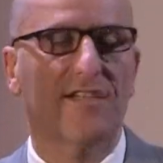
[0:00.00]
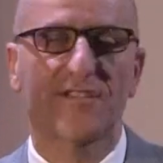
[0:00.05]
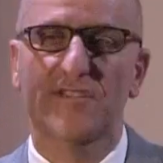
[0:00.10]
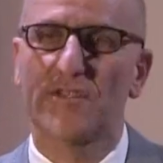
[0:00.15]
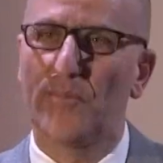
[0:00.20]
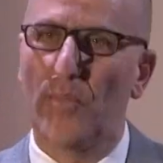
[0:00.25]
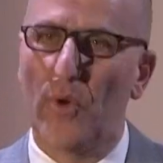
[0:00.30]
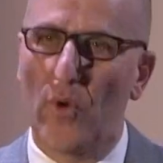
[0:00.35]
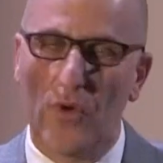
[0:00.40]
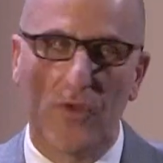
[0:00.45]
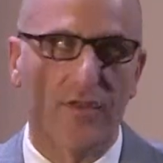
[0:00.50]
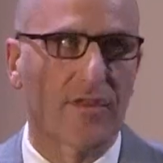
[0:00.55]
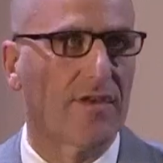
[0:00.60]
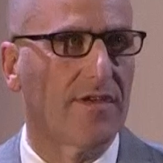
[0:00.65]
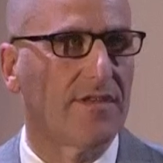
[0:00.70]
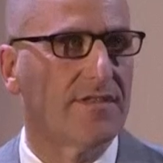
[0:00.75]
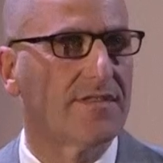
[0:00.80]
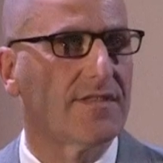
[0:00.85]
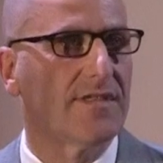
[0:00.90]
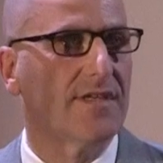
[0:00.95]

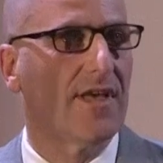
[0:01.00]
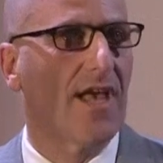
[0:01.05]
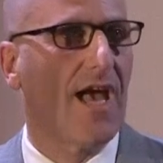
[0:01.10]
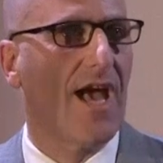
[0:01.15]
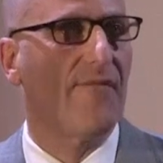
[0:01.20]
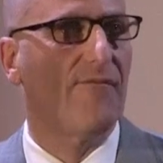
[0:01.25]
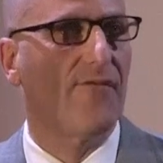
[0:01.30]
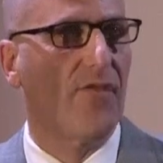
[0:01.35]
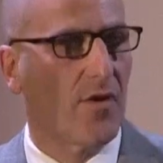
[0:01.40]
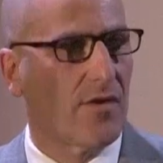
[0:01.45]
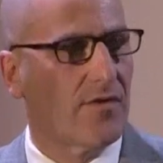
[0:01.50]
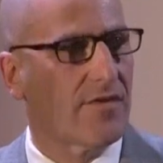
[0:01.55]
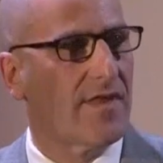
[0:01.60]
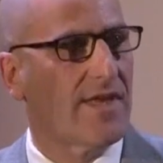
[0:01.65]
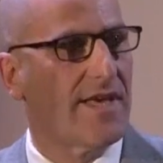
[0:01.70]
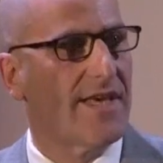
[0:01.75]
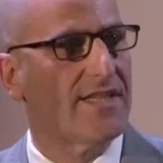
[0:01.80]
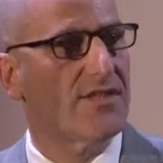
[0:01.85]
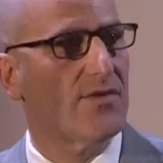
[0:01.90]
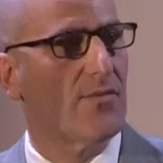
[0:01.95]
supporters and
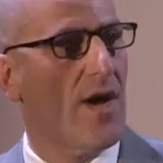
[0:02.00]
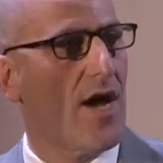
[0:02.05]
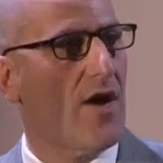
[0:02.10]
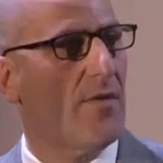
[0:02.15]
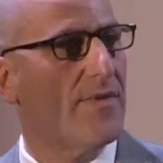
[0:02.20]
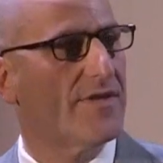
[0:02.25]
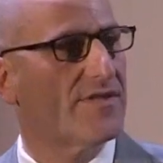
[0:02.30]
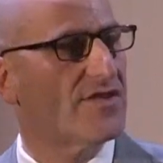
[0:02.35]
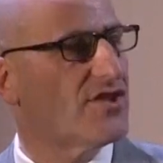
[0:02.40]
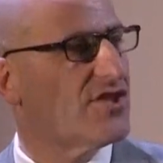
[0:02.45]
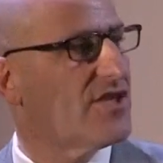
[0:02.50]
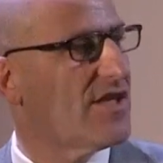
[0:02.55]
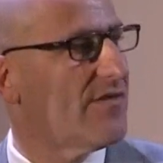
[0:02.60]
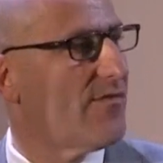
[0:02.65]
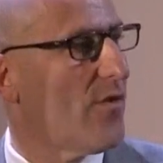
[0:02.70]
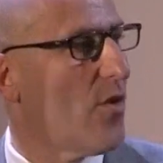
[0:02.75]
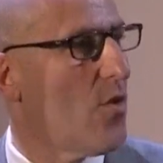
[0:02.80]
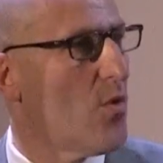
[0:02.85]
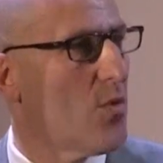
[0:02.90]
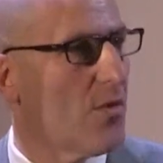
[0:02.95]
volunteers who help us achieve
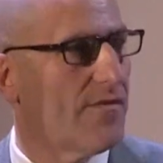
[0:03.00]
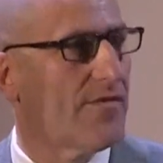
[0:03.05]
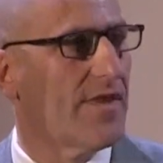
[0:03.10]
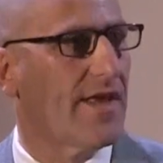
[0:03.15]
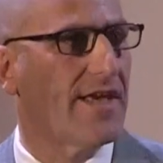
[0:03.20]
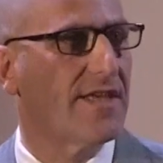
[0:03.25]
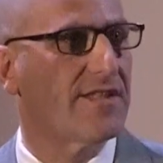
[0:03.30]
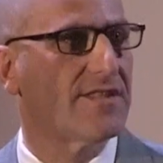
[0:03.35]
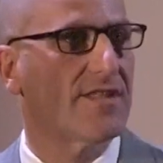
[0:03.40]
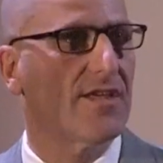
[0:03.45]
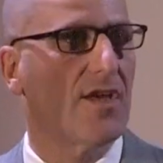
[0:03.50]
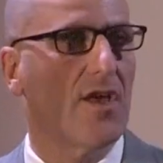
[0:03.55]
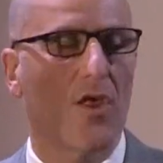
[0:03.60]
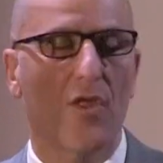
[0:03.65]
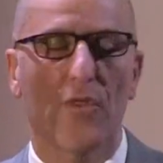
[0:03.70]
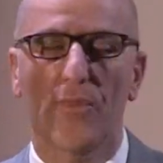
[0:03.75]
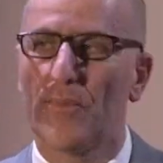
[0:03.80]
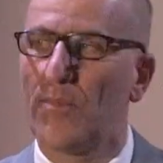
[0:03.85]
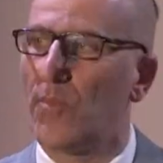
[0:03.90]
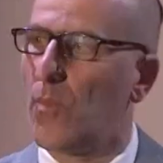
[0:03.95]
all of this
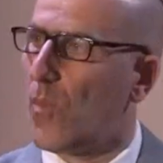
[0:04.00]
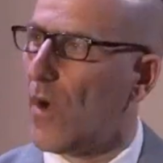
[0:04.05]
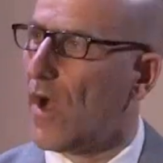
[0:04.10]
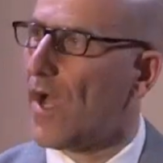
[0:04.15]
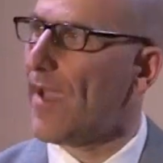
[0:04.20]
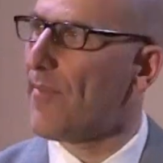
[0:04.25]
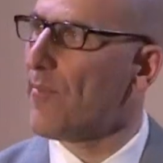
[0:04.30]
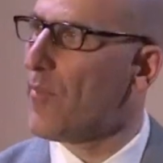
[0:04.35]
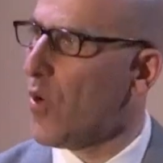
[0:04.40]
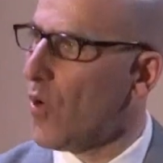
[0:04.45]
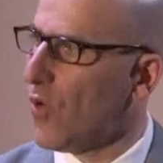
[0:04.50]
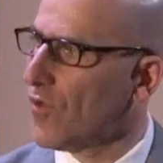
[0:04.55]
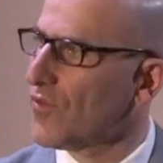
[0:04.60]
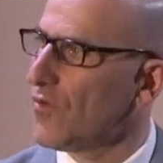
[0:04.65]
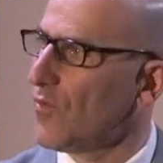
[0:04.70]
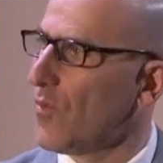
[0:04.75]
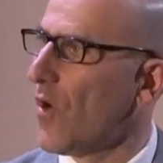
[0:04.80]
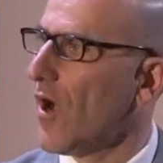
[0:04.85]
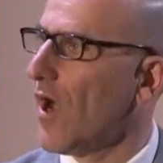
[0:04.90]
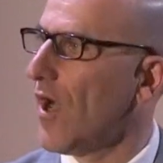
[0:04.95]

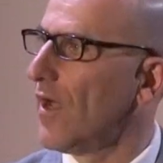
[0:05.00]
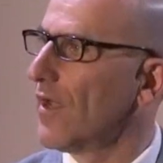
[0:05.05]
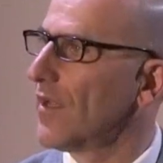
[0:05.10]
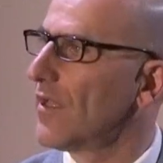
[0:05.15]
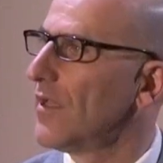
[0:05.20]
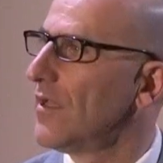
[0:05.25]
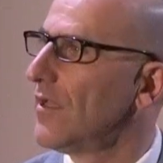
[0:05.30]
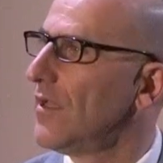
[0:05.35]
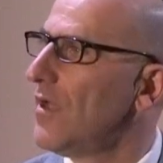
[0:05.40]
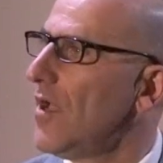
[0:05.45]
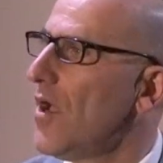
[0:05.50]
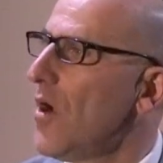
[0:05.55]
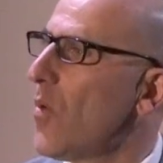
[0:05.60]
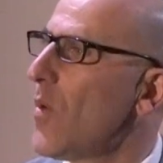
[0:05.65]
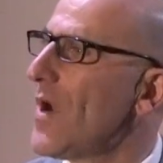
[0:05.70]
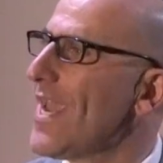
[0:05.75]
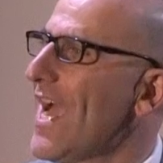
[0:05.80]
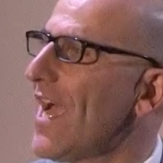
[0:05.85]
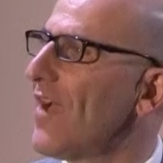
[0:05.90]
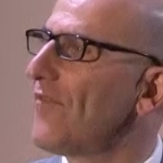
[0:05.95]
important work.
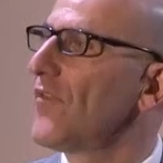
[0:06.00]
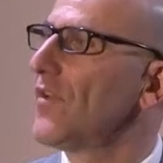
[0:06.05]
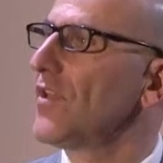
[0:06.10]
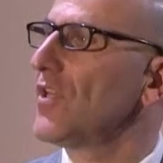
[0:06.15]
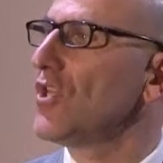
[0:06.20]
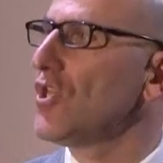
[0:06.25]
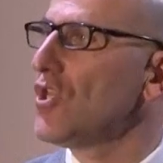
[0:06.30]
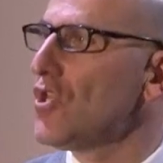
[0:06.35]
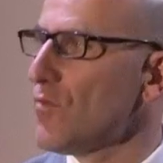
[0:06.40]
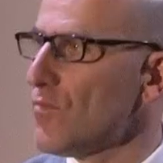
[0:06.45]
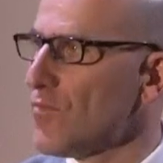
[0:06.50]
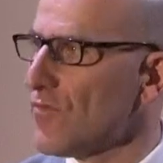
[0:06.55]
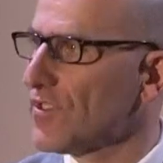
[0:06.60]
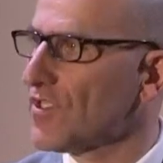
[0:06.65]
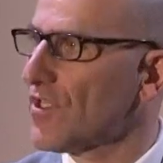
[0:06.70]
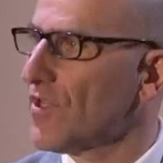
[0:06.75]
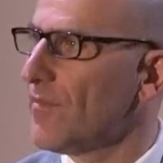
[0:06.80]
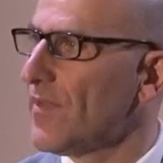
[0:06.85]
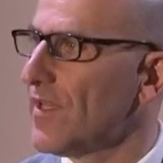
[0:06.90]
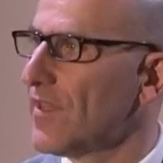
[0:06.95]
We have numerous
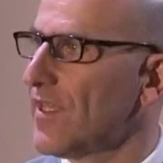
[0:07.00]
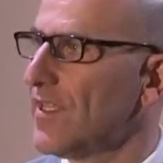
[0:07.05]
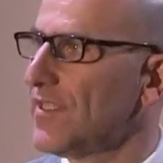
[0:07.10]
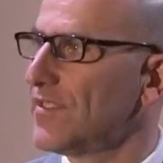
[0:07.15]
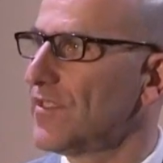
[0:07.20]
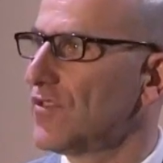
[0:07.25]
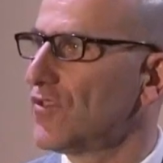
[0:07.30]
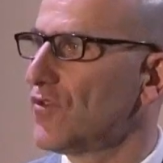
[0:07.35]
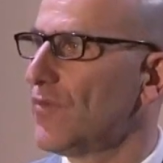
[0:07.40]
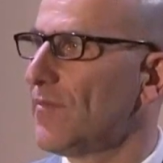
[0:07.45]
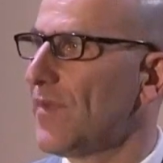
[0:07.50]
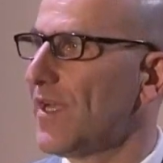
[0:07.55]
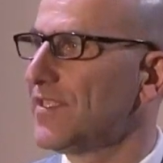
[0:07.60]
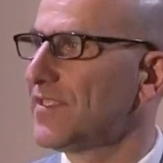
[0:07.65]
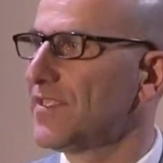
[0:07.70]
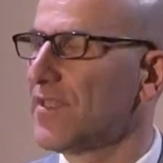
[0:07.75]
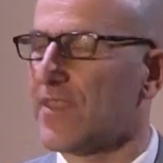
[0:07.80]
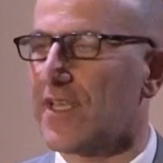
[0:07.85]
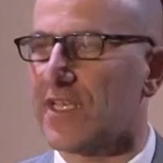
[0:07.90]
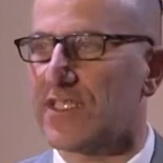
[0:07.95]
committees that do
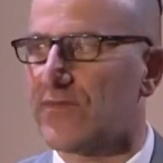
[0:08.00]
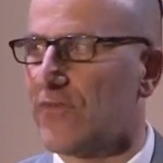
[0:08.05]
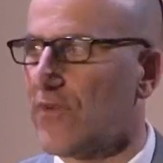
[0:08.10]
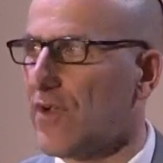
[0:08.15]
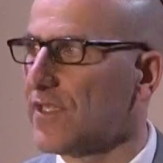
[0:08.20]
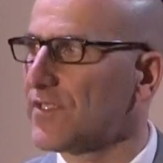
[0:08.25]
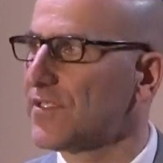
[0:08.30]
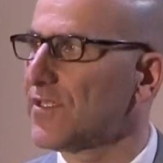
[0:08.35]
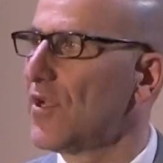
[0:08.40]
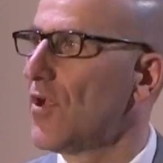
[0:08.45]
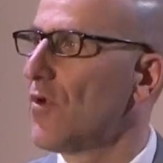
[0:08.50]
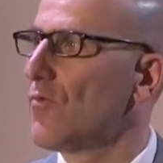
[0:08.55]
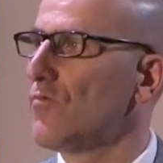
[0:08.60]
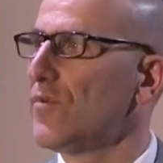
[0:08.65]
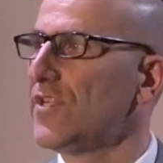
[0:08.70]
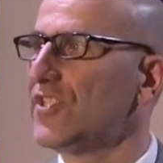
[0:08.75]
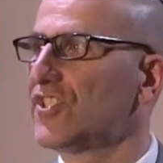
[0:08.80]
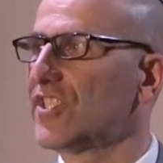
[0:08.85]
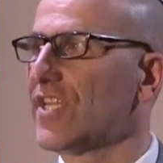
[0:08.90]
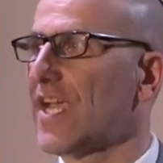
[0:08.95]
amazing things for us,
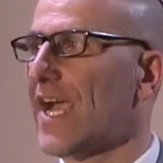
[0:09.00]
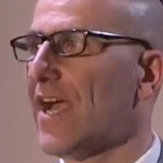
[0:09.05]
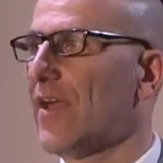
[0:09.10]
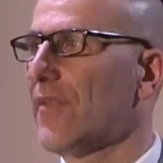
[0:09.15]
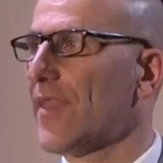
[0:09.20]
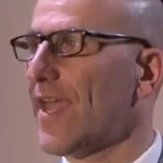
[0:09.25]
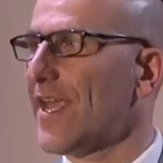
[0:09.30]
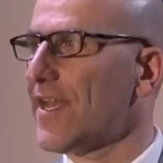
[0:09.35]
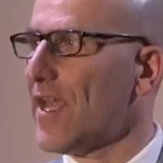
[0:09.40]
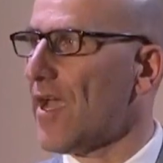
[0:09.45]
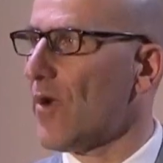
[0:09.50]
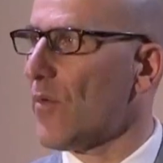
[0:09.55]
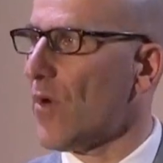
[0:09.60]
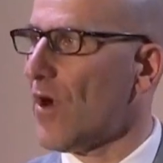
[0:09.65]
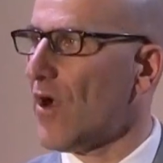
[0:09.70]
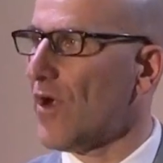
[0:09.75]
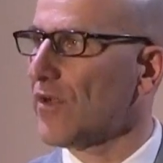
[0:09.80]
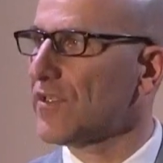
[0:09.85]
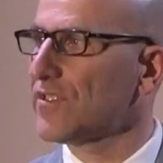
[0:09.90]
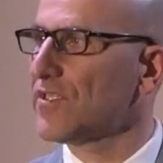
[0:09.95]
reaching out their
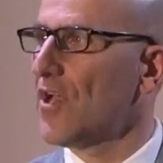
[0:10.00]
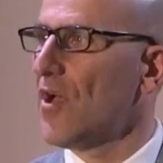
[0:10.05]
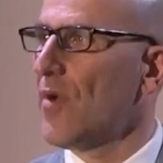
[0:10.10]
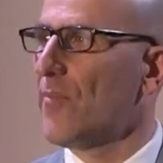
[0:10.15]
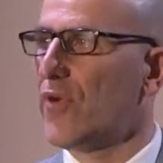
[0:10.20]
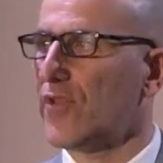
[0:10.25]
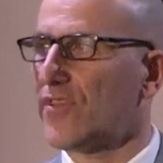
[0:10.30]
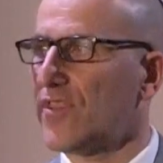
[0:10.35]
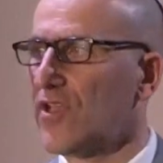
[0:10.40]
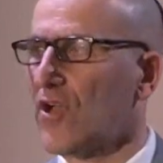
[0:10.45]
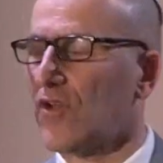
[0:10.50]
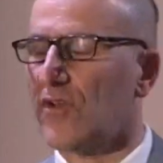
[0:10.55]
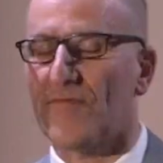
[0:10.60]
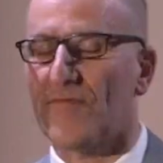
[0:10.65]
networks, putting on